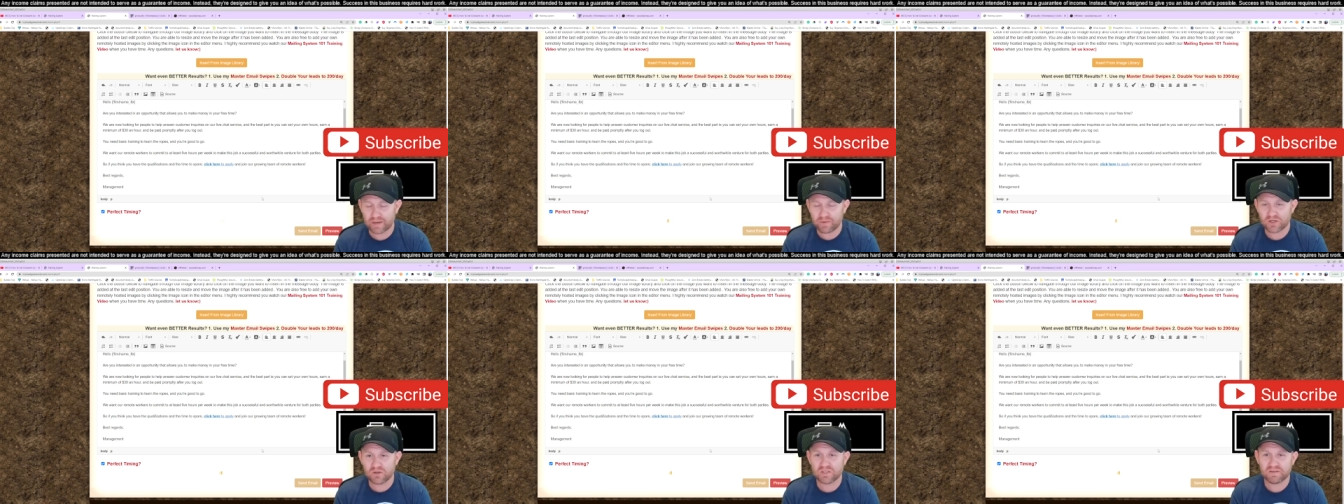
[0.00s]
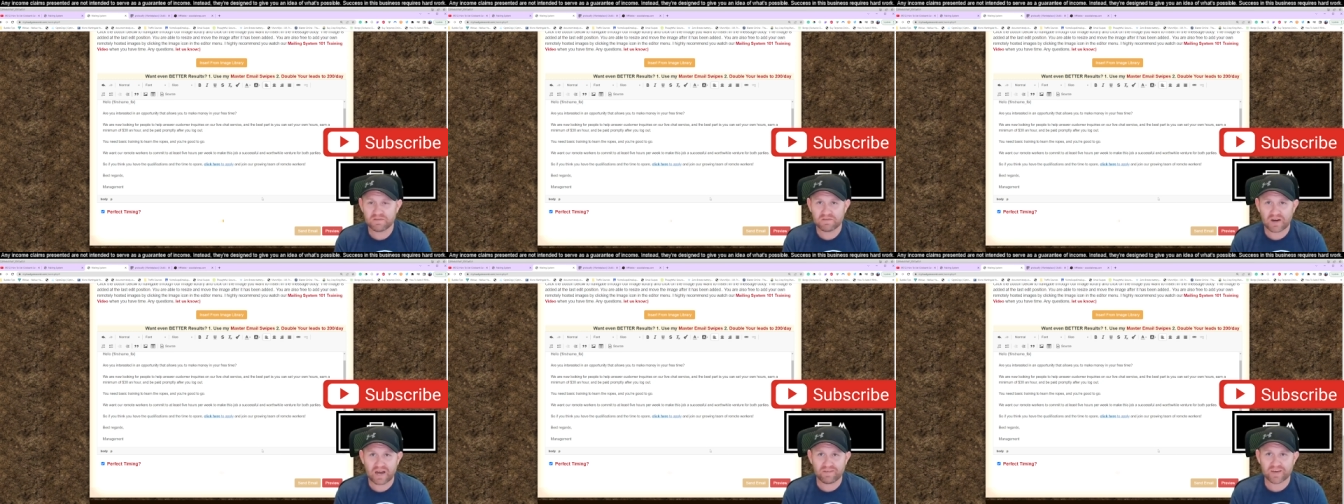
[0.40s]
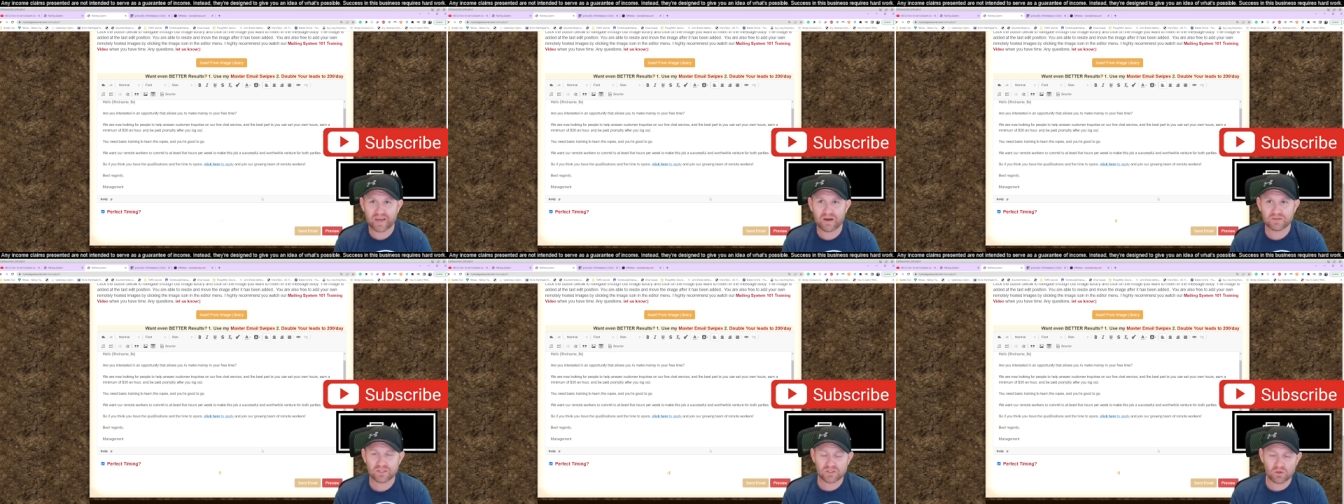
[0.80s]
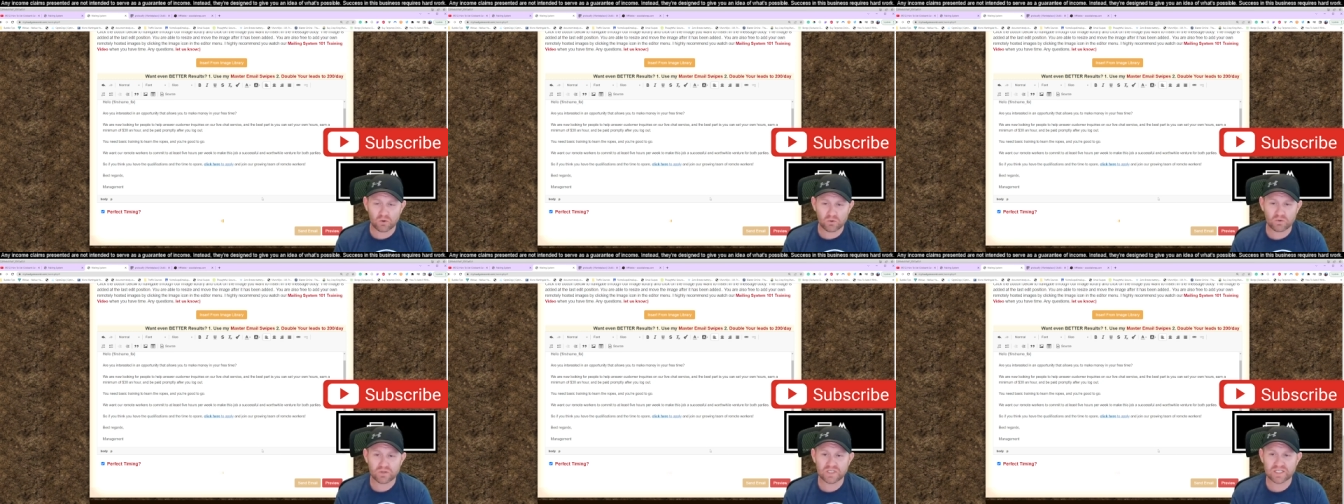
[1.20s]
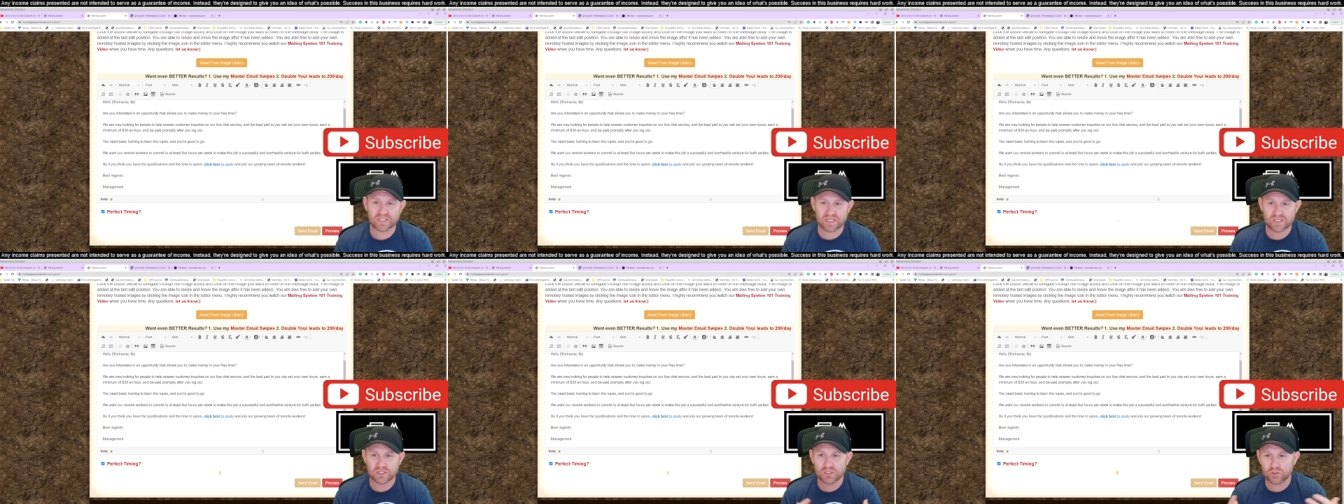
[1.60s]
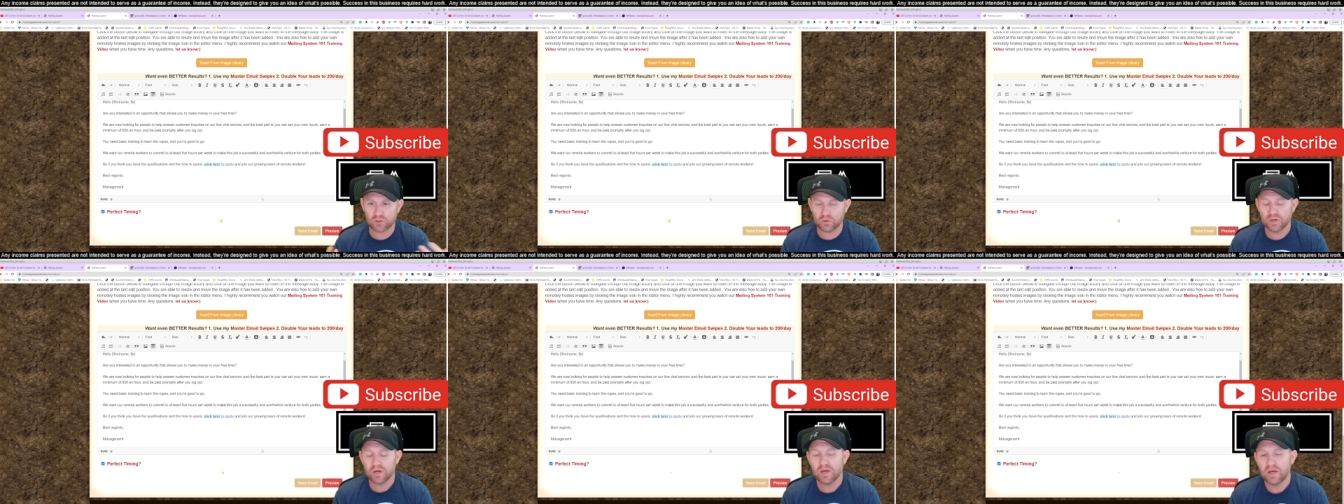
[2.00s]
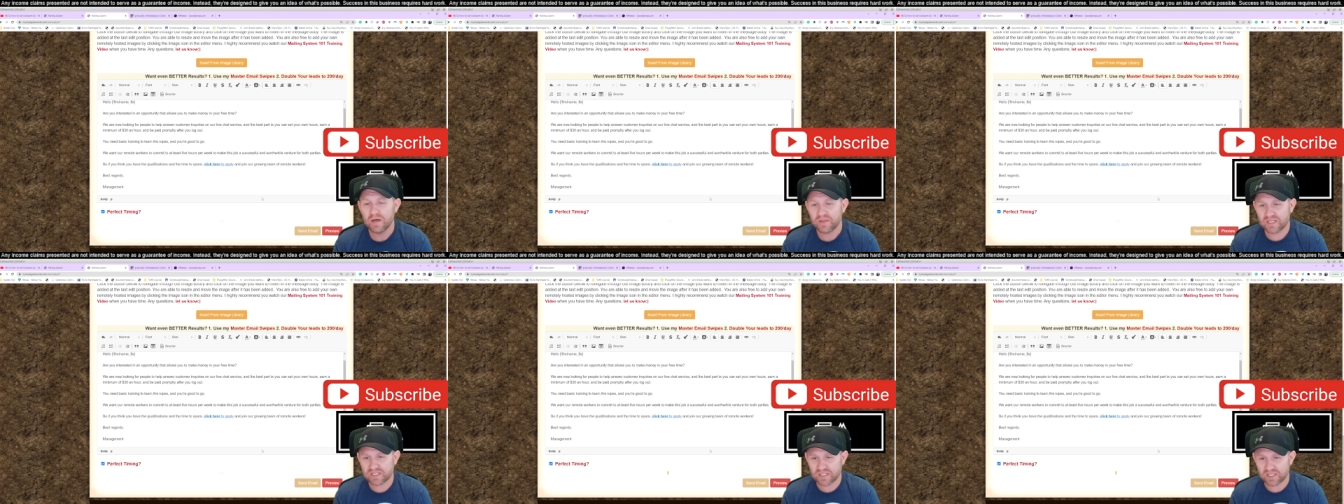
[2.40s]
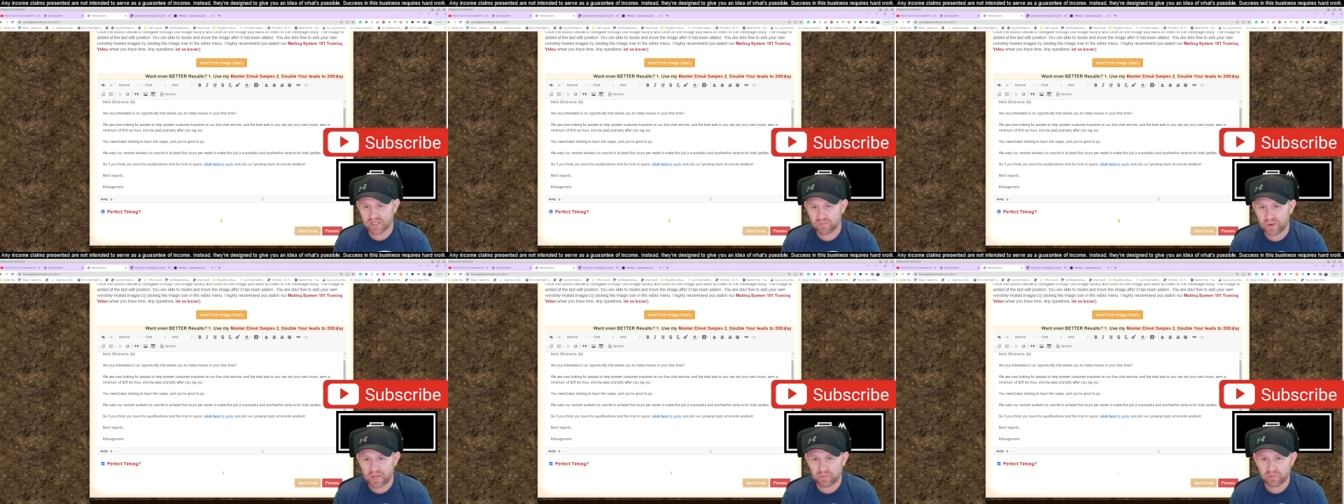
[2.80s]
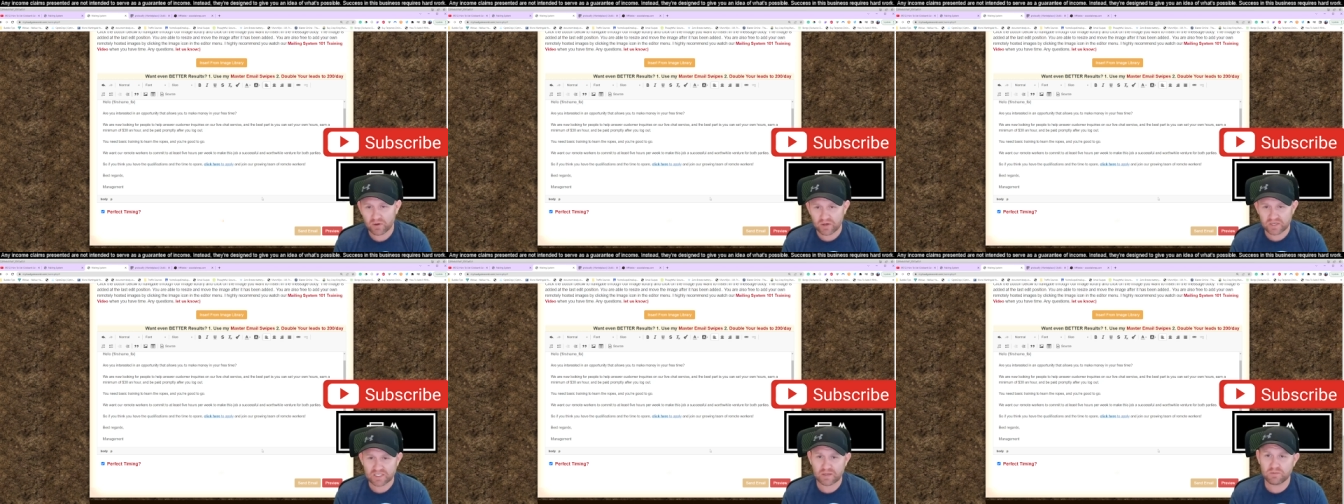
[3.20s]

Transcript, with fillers: I've been using five accounts in total to send to these ClickBank products.